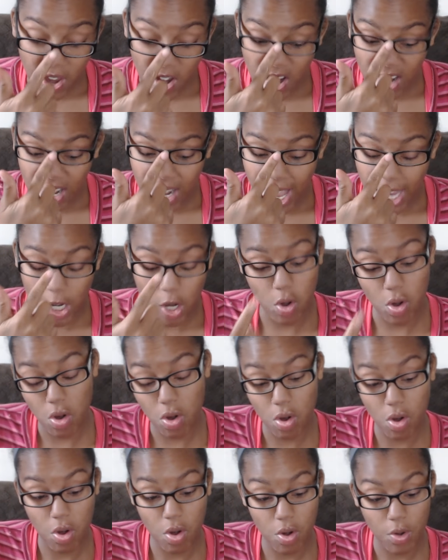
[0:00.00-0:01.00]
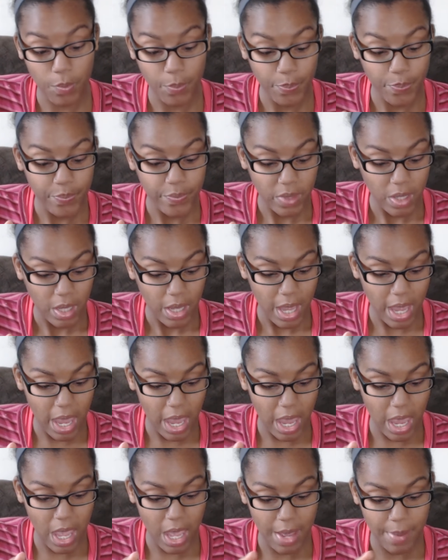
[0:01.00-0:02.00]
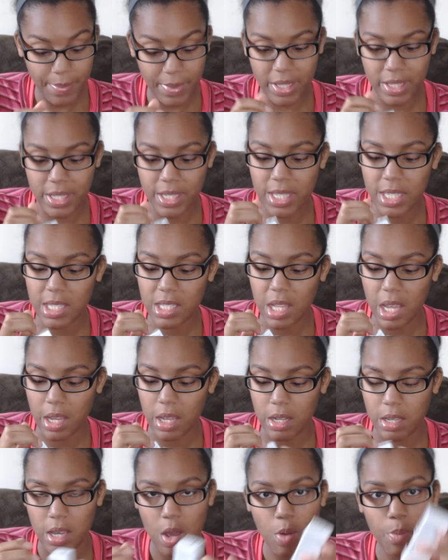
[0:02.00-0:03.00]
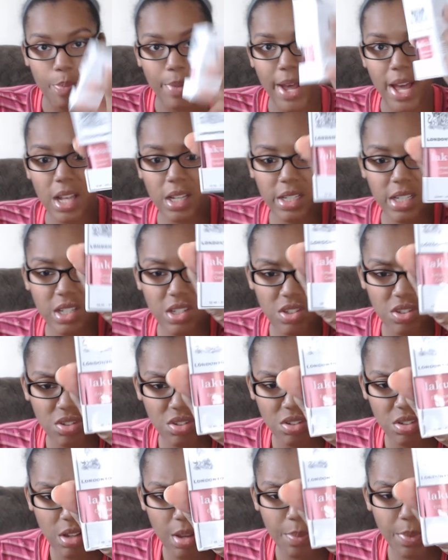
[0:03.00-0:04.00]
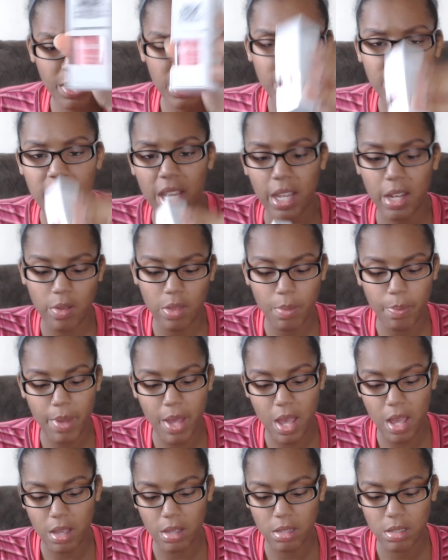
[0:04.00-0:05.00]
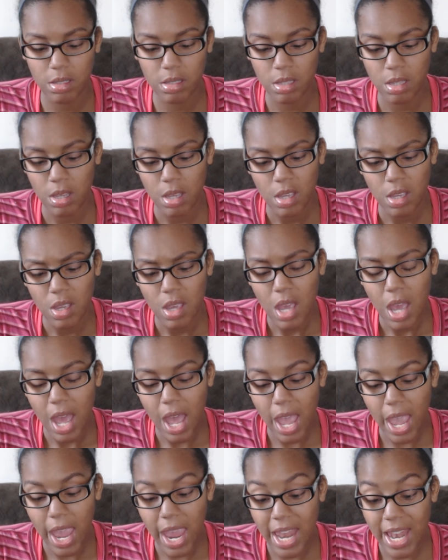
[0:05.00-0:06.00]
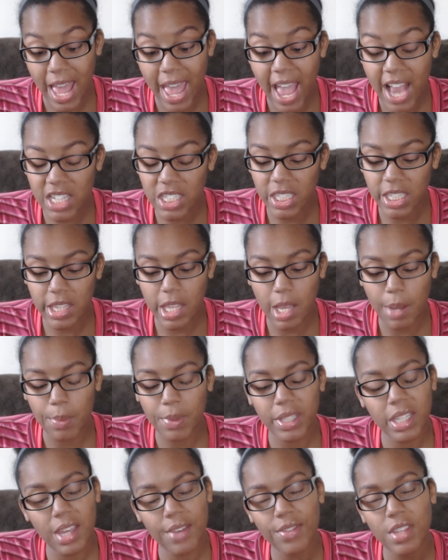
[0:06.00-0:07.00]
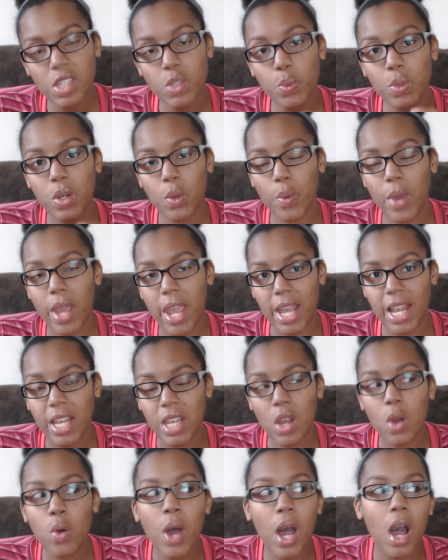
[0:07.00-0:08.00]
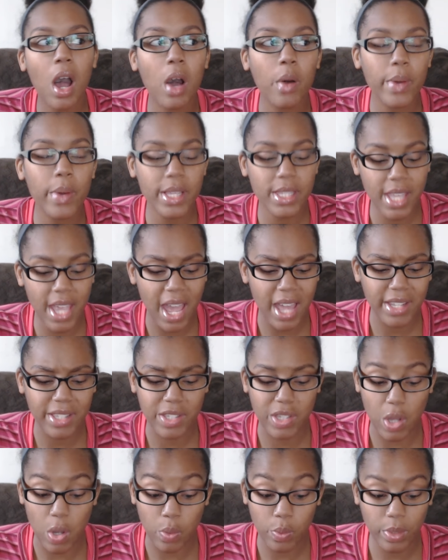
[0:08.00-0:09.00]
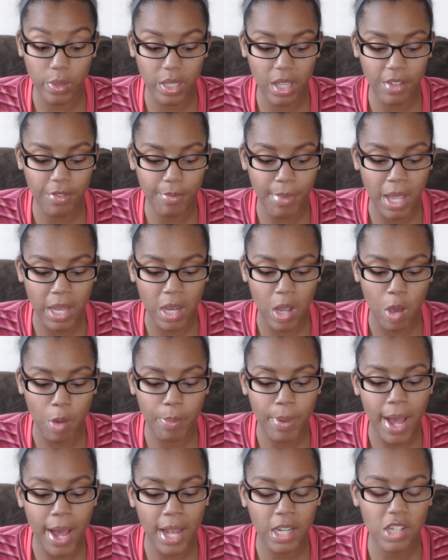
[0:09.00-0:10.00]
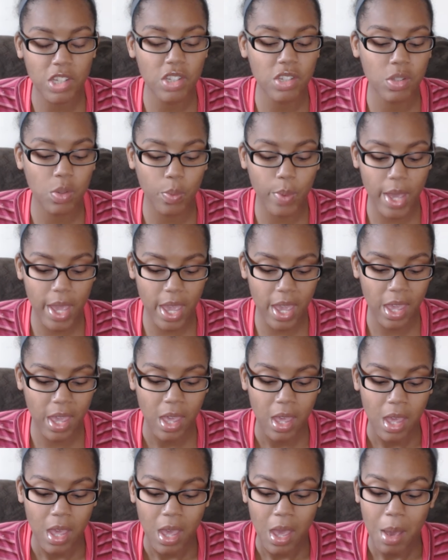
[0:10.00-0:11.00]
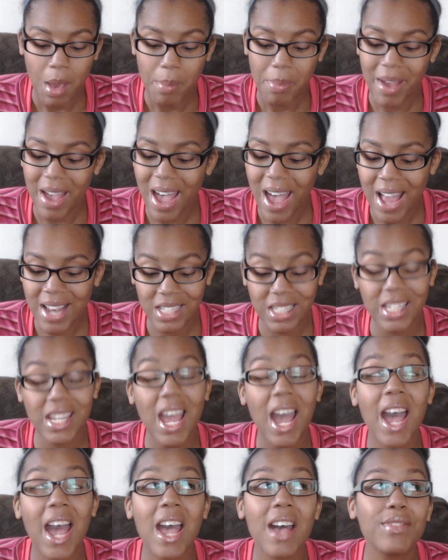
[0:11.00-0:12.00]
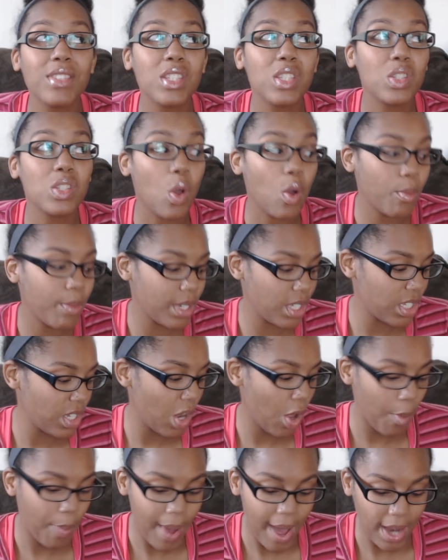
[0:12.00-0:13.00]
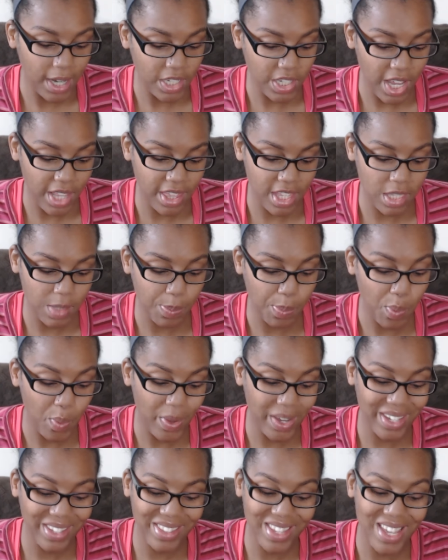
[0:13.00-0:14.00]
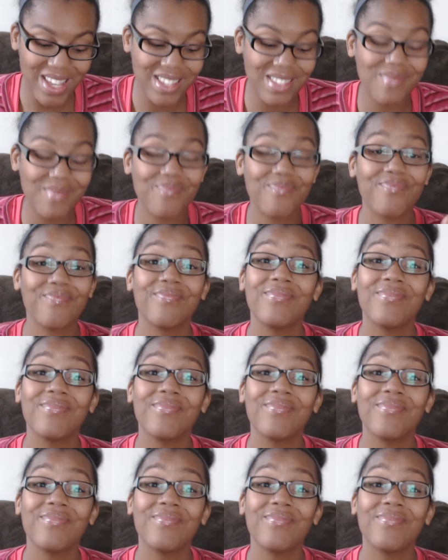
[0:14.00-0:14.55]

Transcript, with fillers: their Lakur. Um, and this is like a nail polish. I'm gonna take it out the box. And I actually think I'm going to give this one away. And I know I always say I don't give my nail polishes away. But honestly, I have so much nail polish at this point that